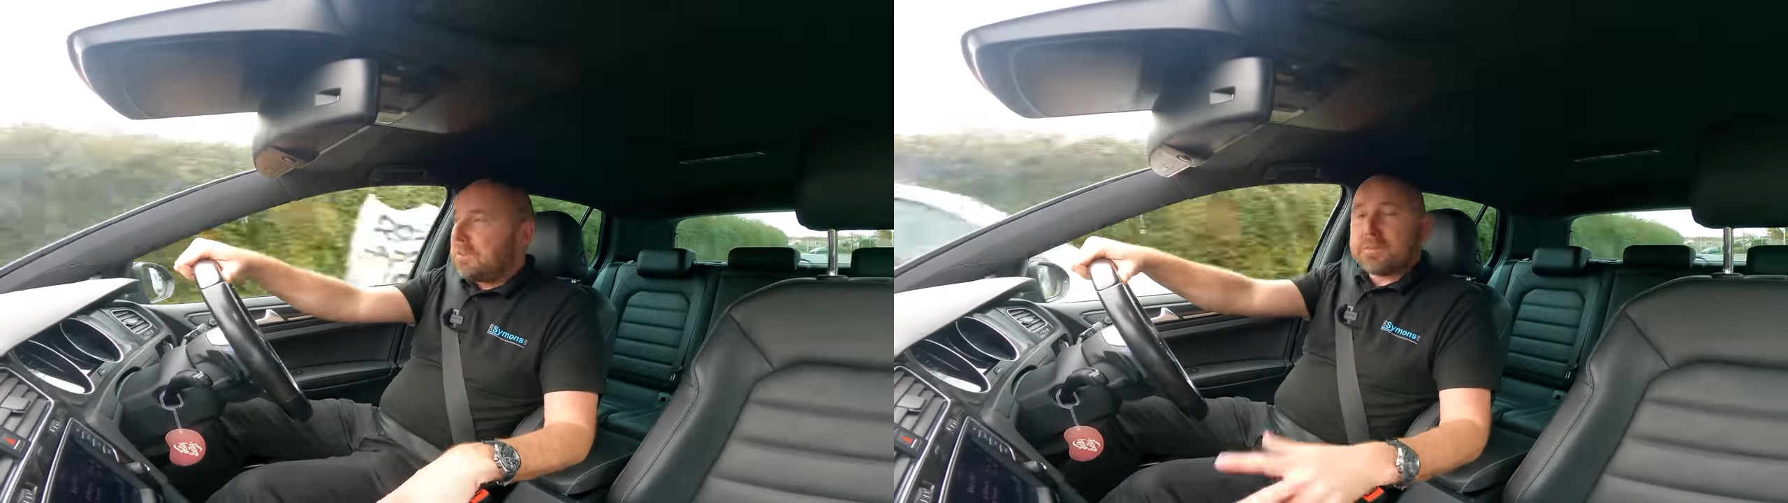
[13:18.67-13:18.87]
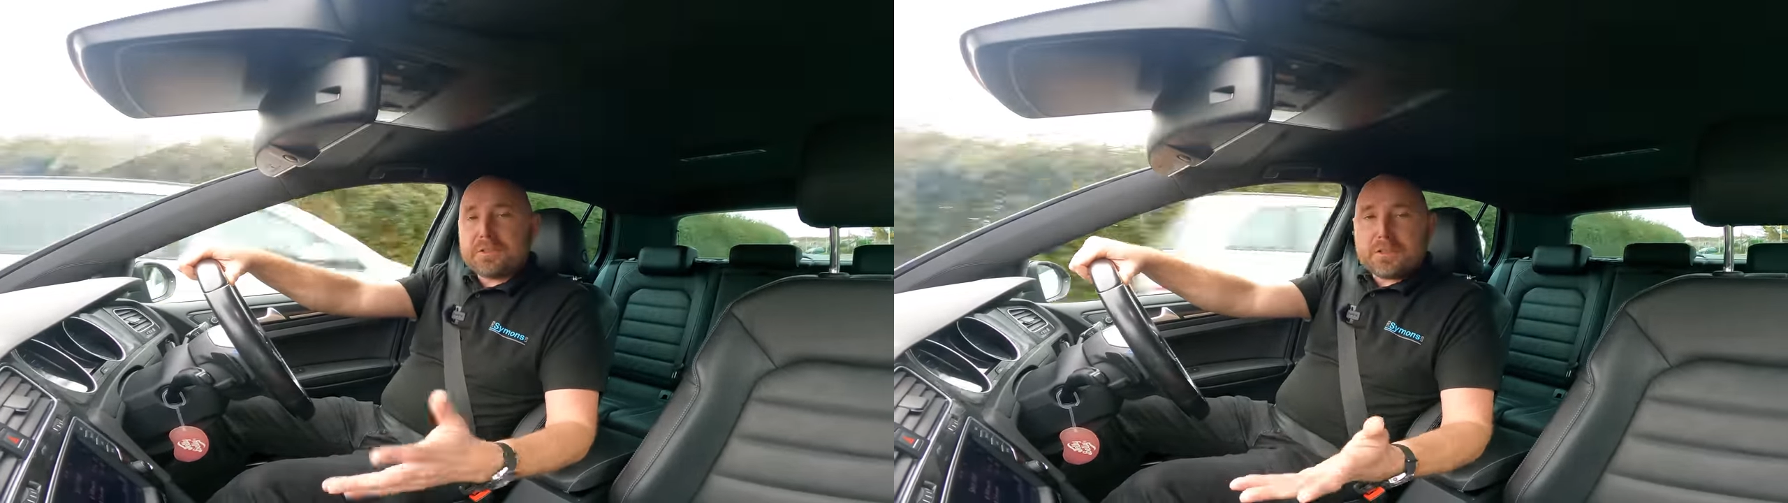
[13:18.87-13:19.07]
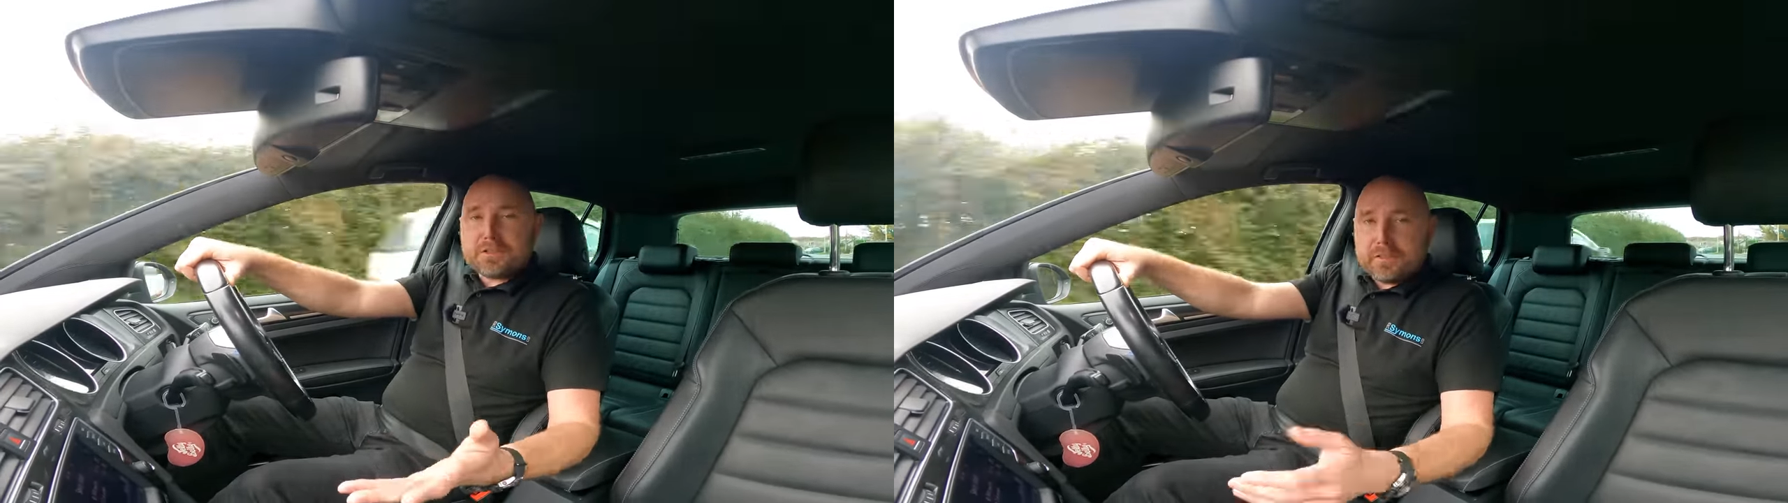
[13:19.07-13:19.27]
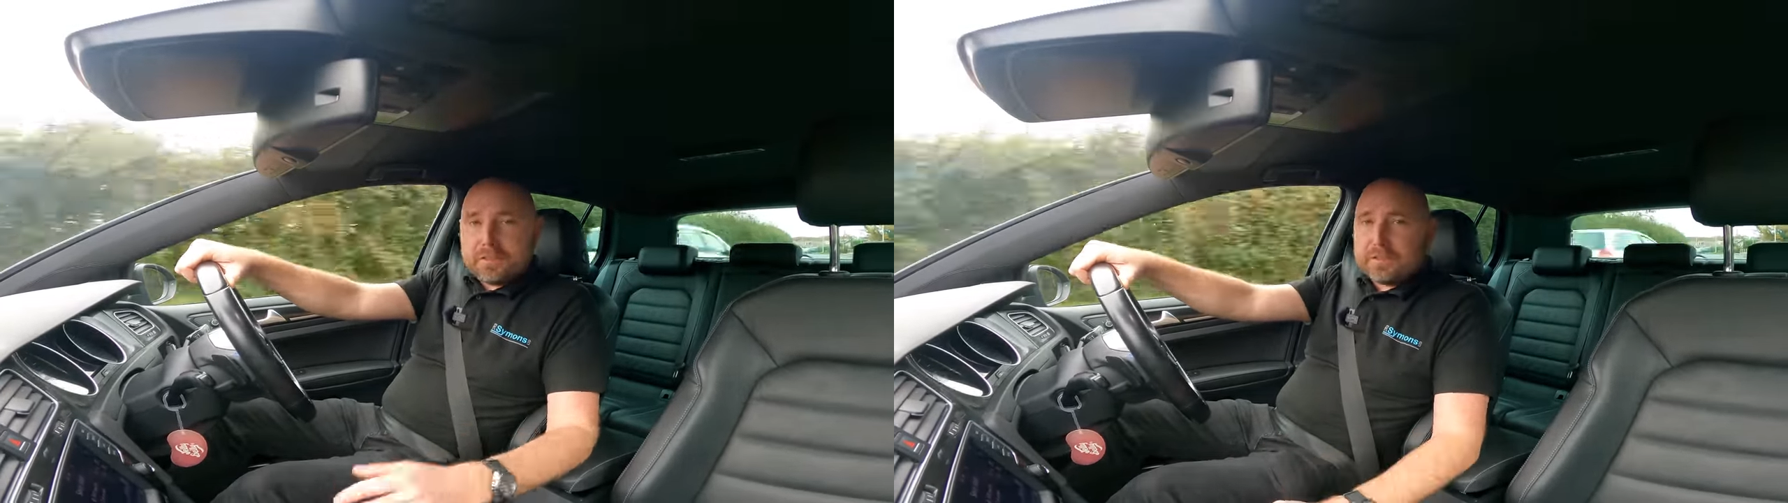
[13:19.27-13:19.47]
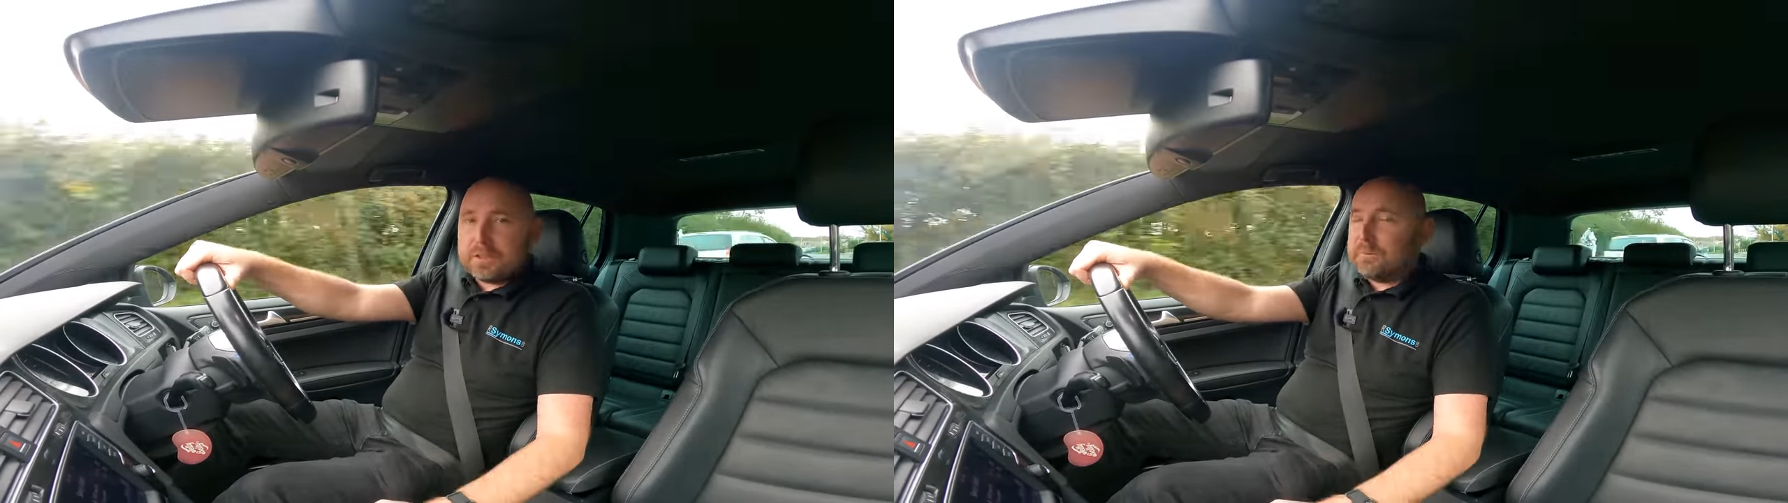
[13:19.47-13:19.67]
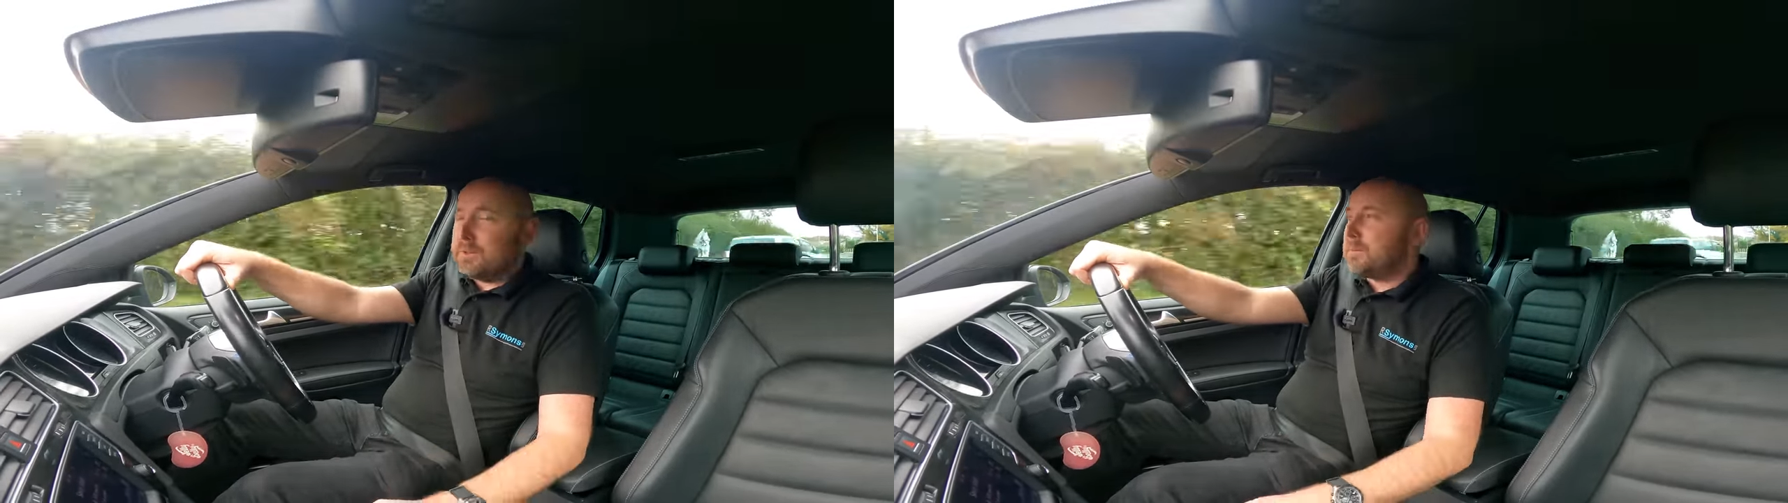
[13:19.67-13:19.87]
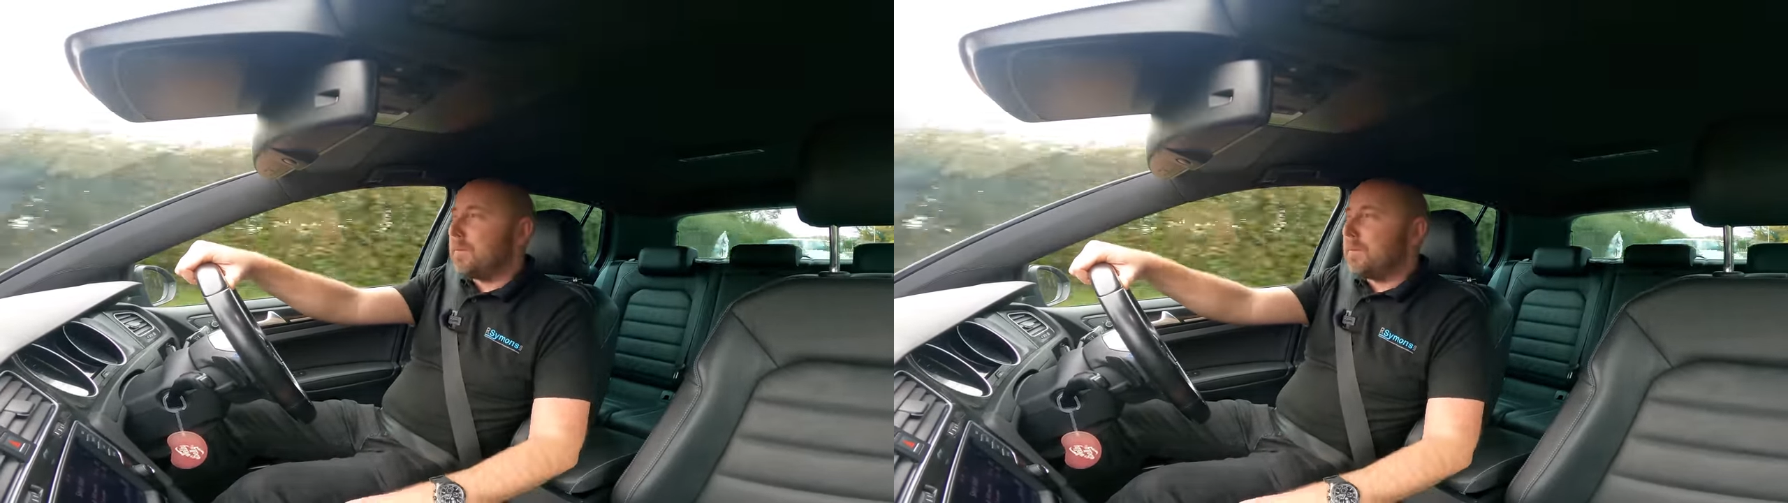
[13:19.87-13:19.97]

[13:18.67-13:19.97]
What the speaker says: I'd be interested to hear in the comments